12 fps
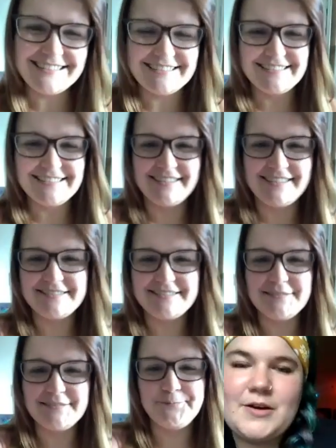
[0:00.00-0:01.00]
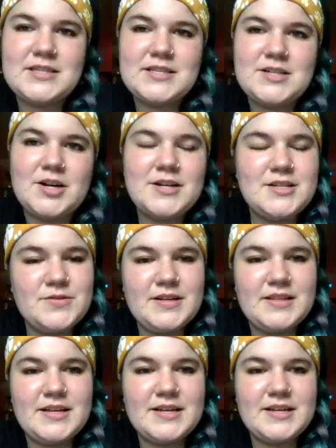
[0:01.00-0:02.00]
us a bit about how you got started
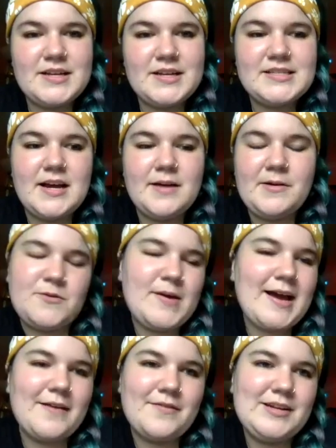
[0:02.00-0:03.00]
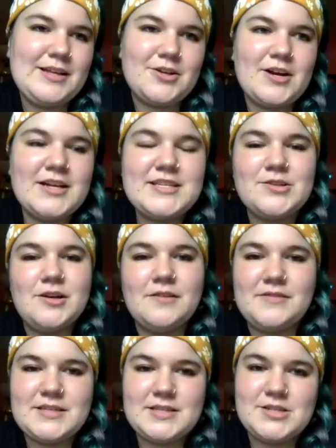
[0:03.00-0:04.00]
doing this. Um, if you have another
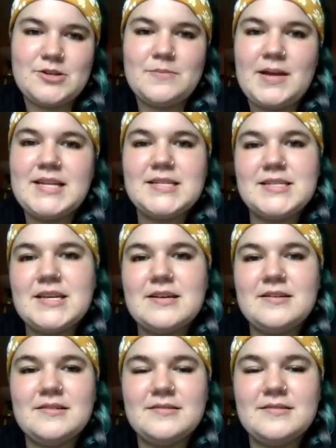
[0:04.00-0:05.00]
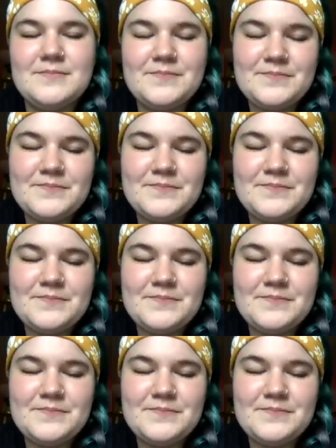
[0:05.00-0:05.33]
hustle, if this is your main deal.